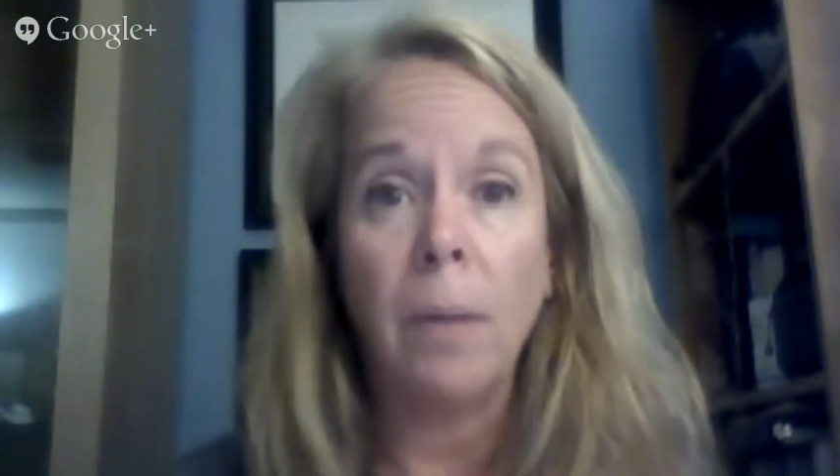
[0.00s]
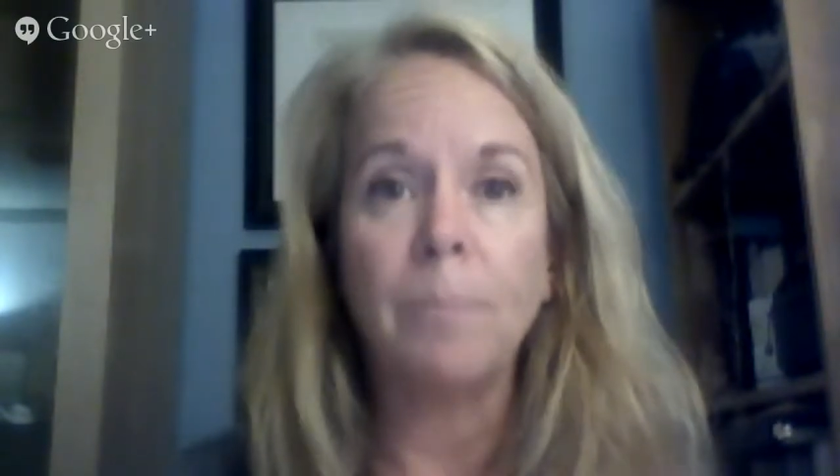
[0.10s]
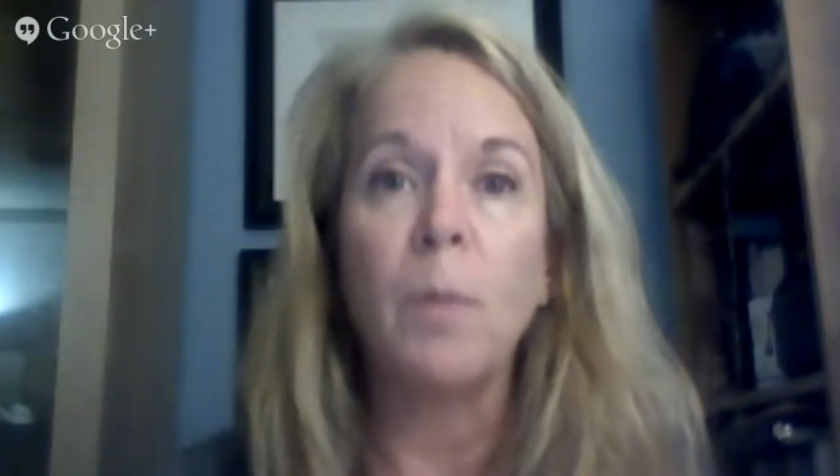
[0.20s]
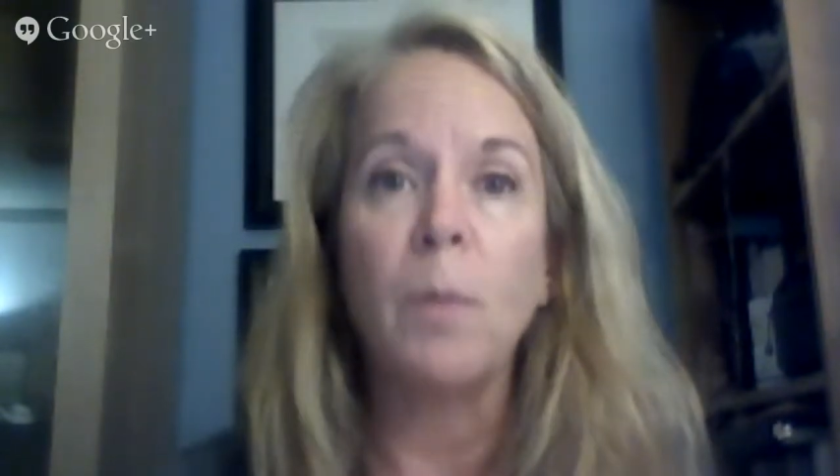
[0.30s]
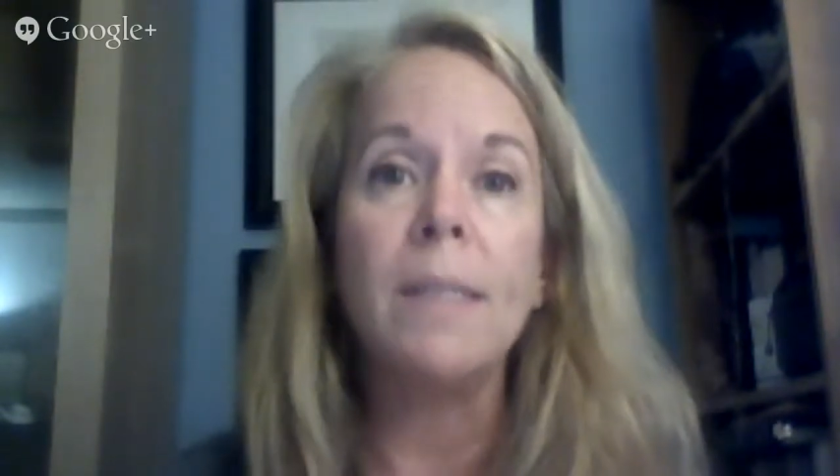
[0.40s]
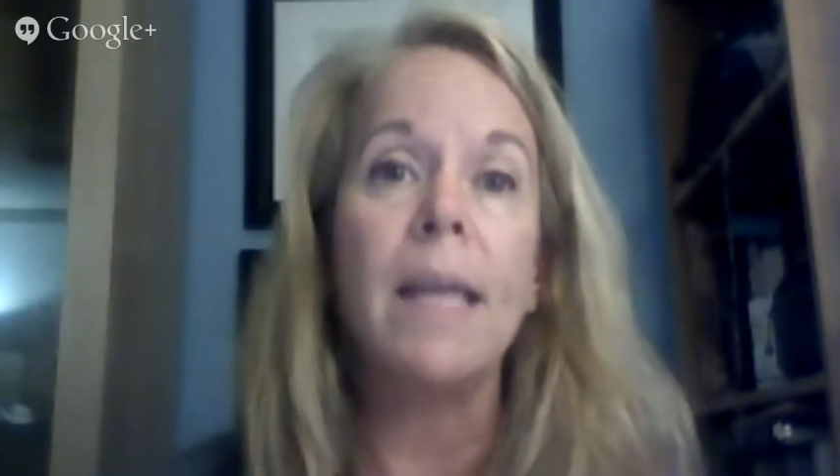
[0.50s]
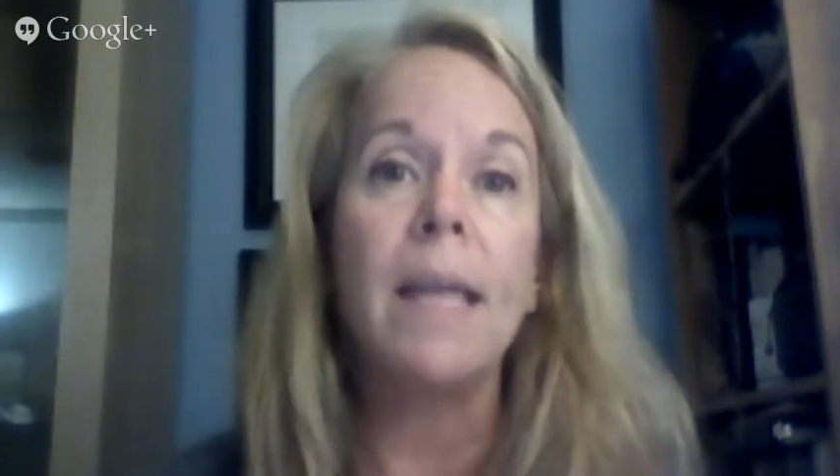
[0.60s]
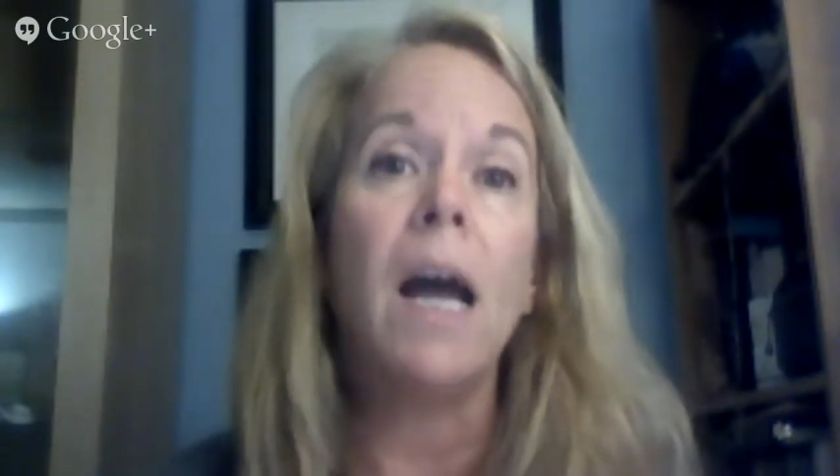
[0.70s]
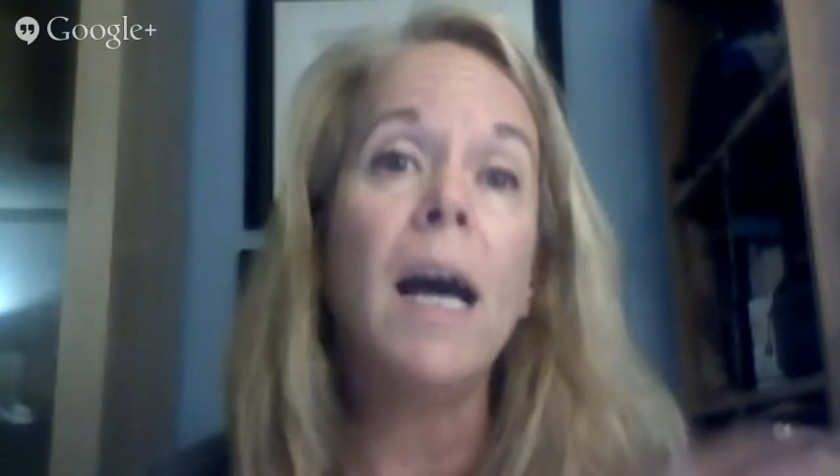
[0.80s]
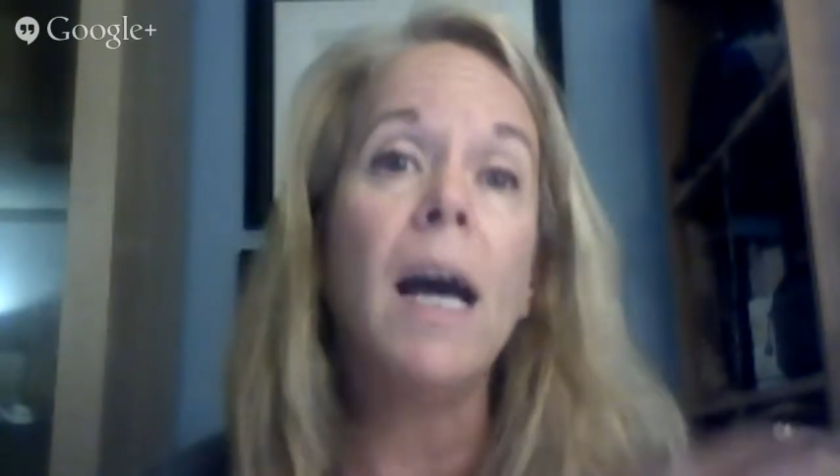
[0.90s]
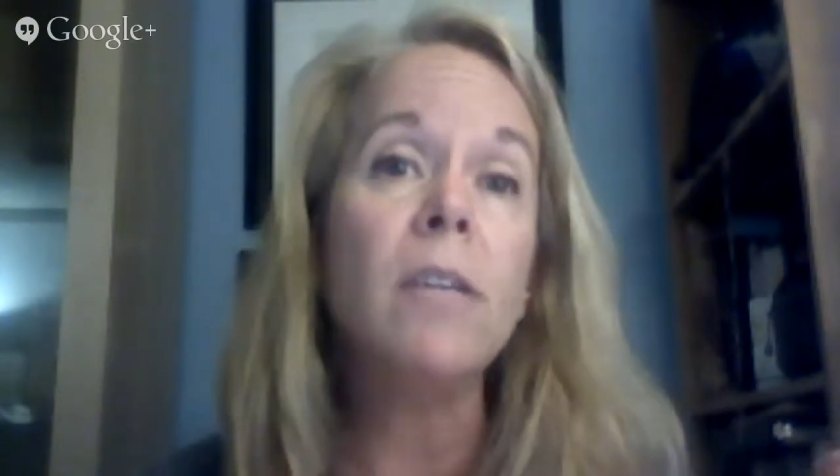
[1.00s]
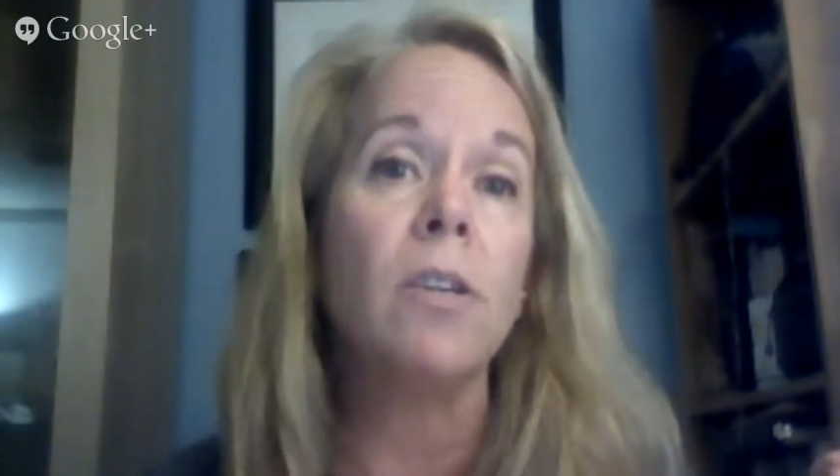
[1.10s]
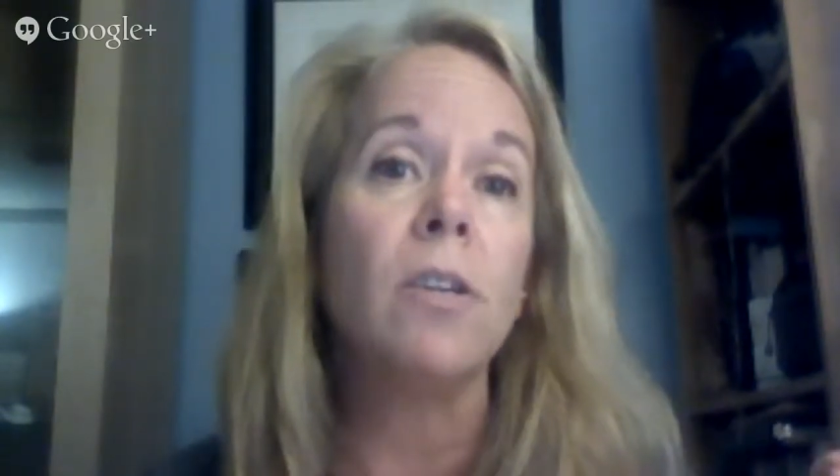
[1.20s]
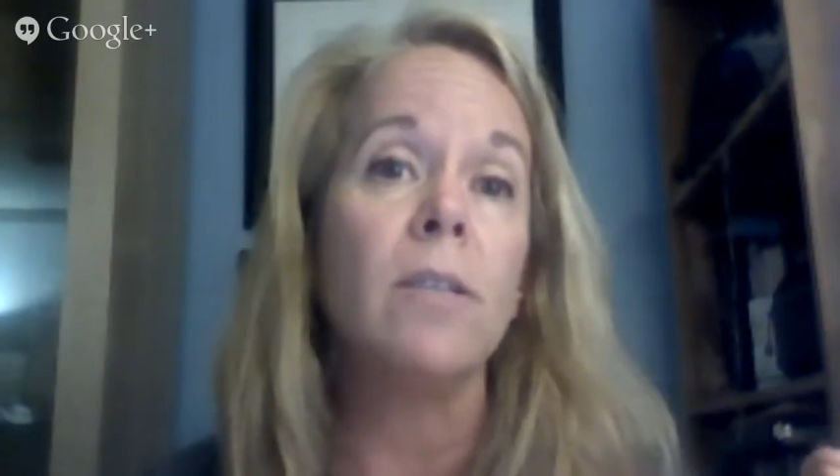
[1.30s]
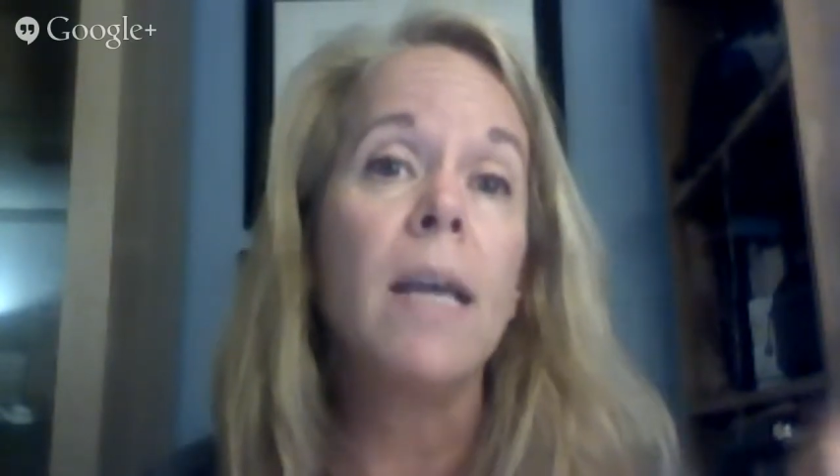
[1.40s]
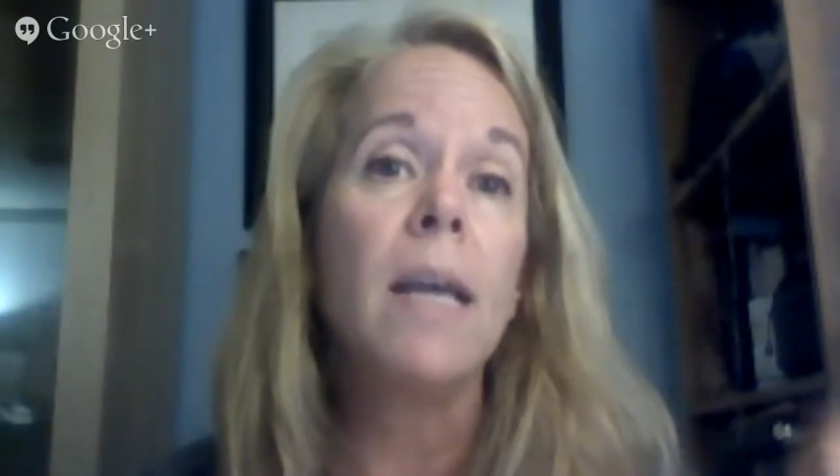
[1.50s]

was that hunters